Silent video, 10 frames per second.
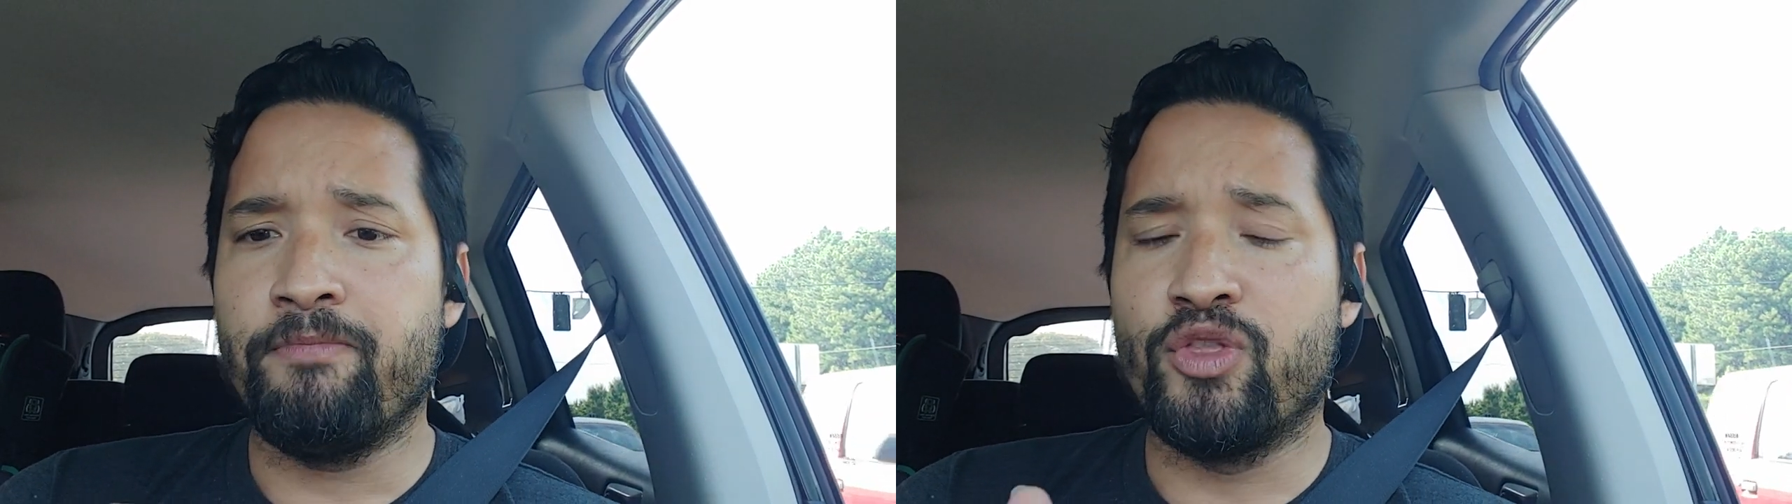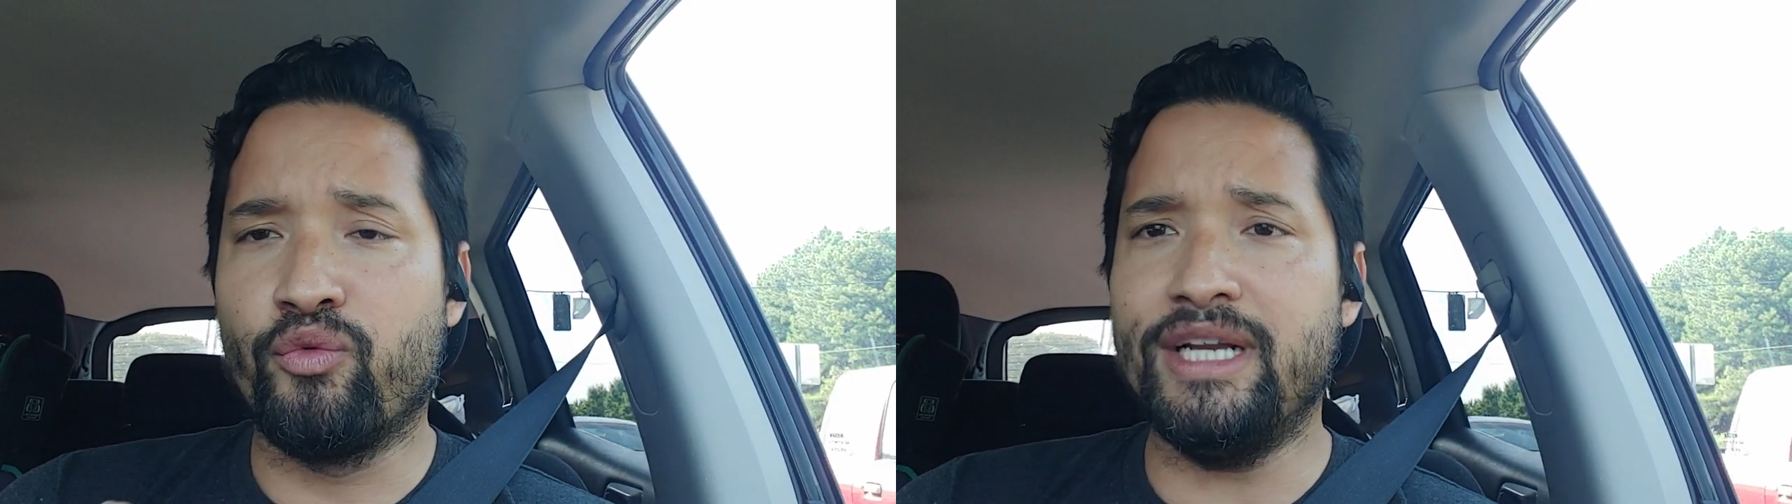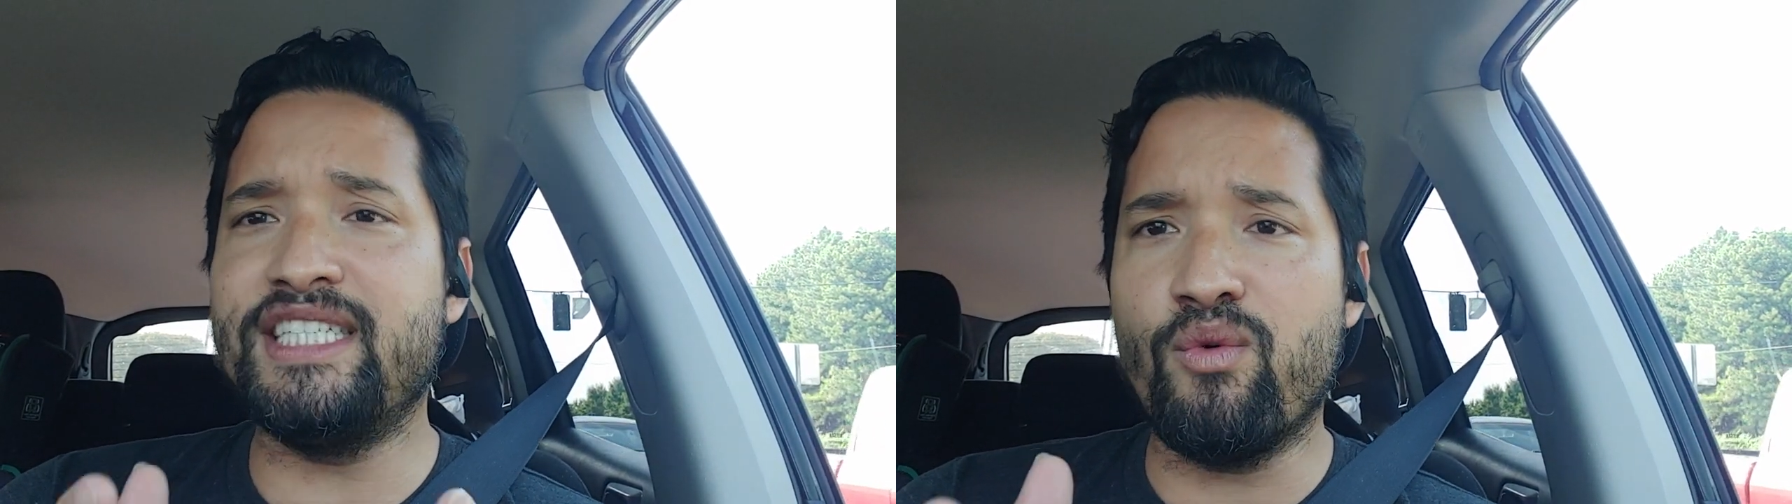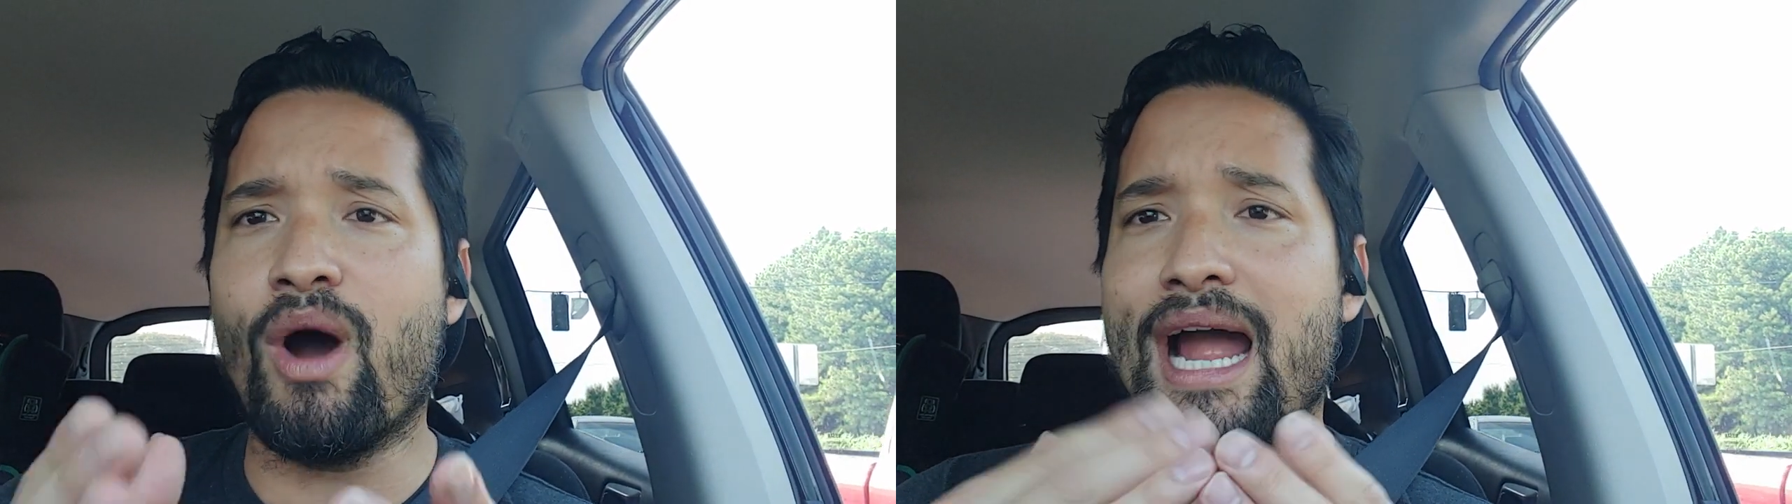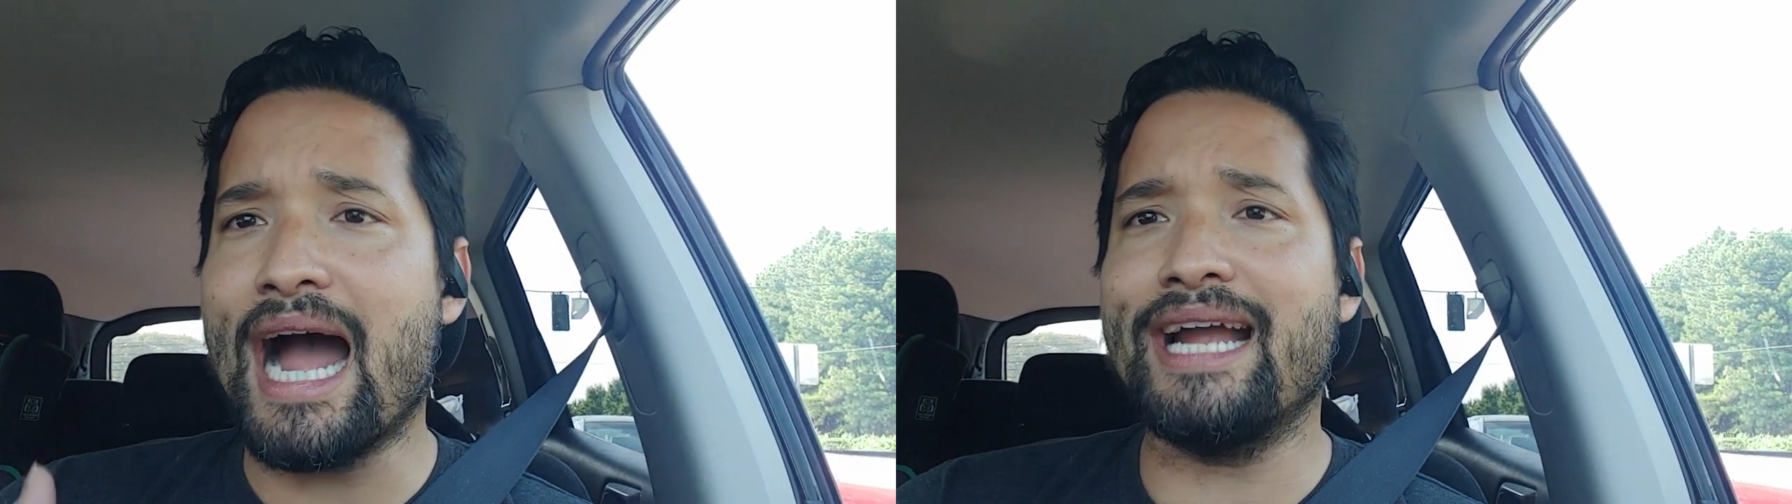the reason
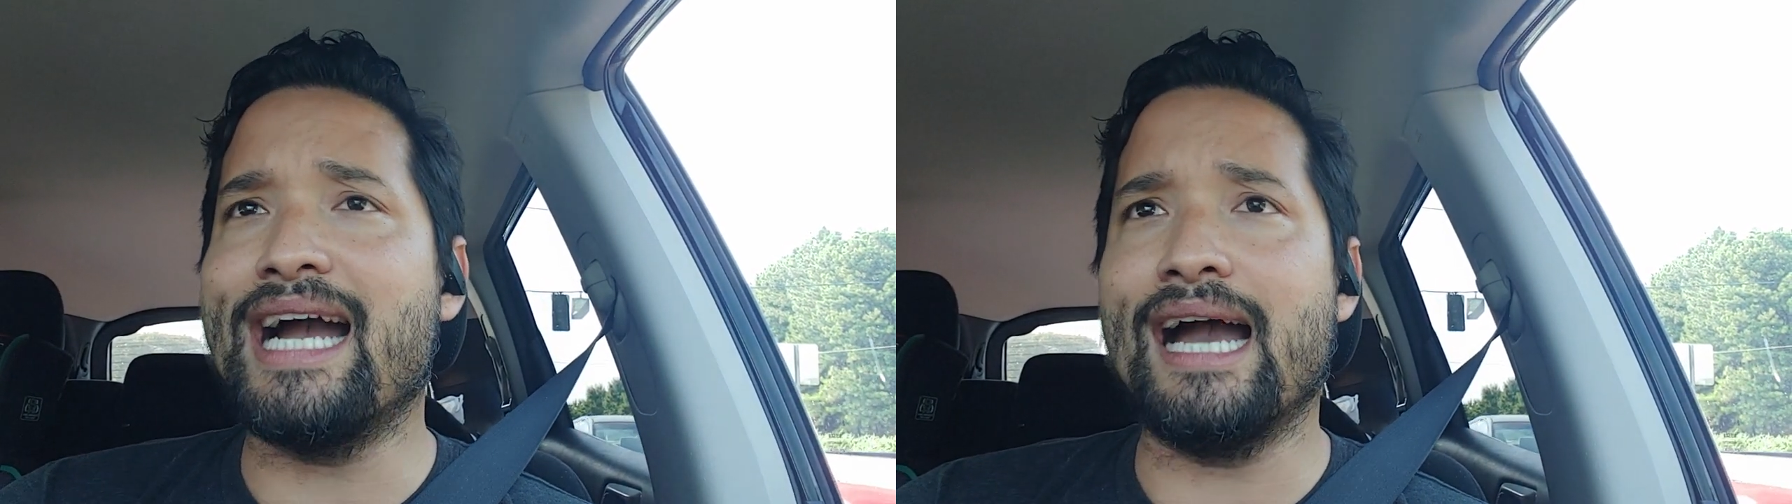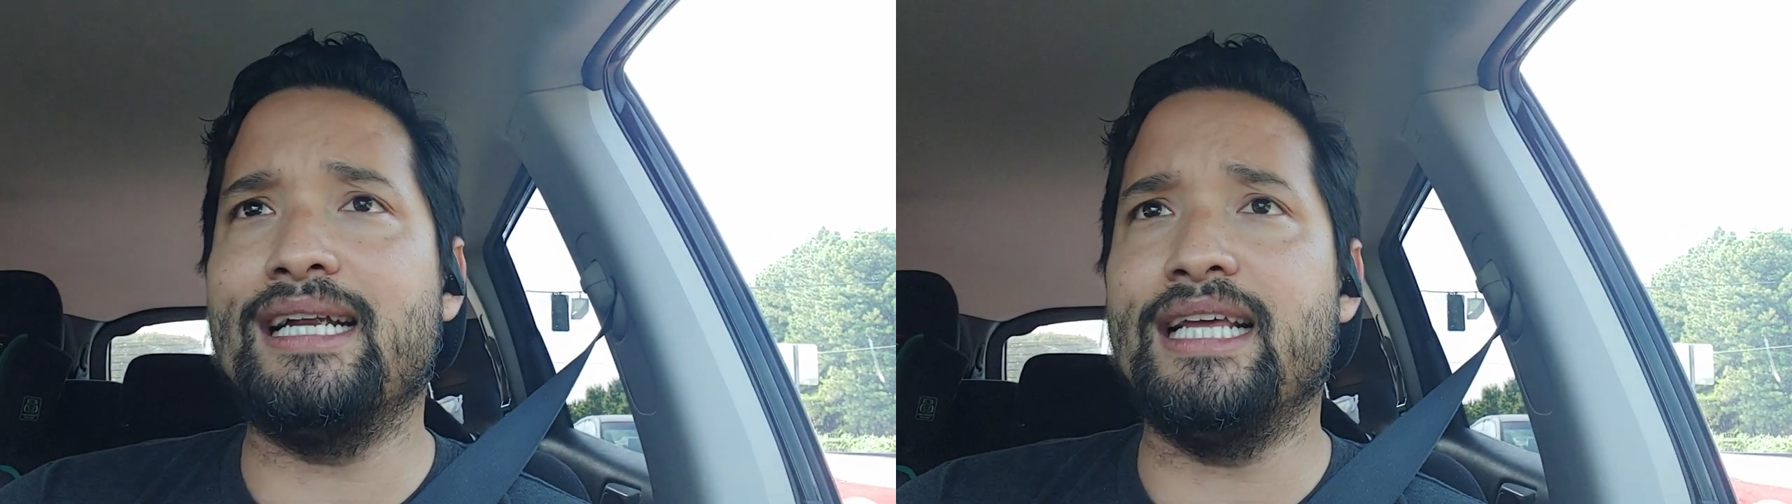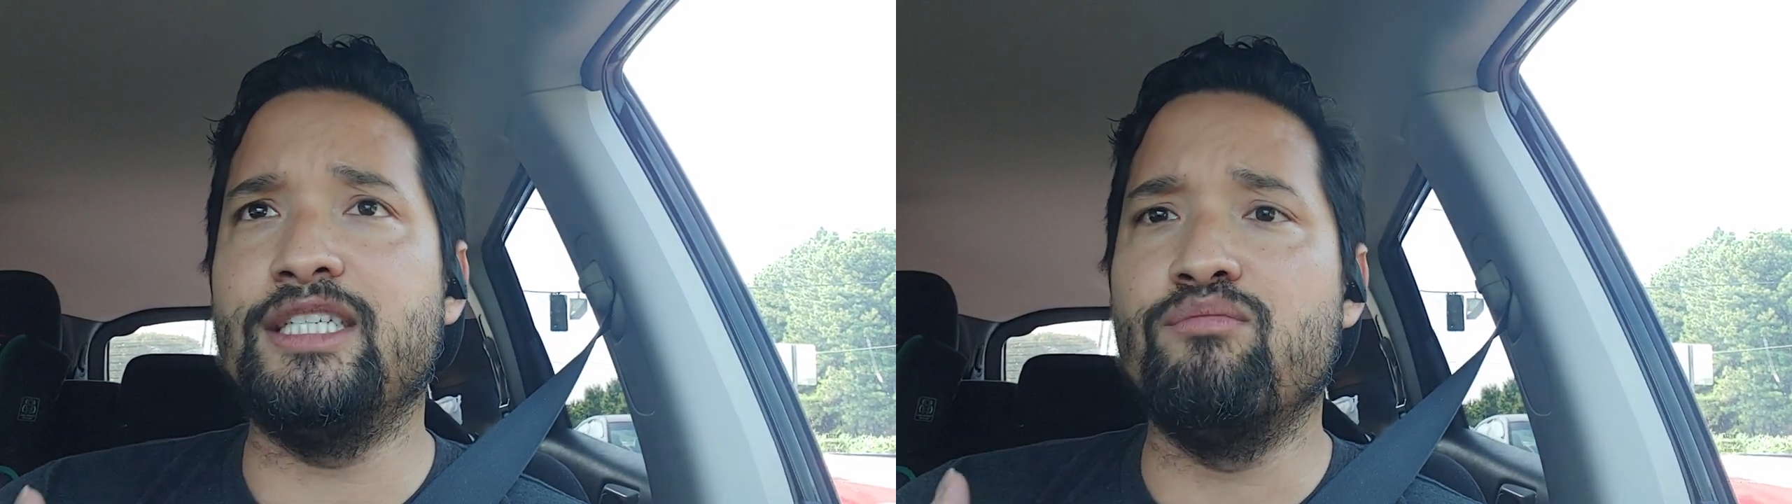why I got it is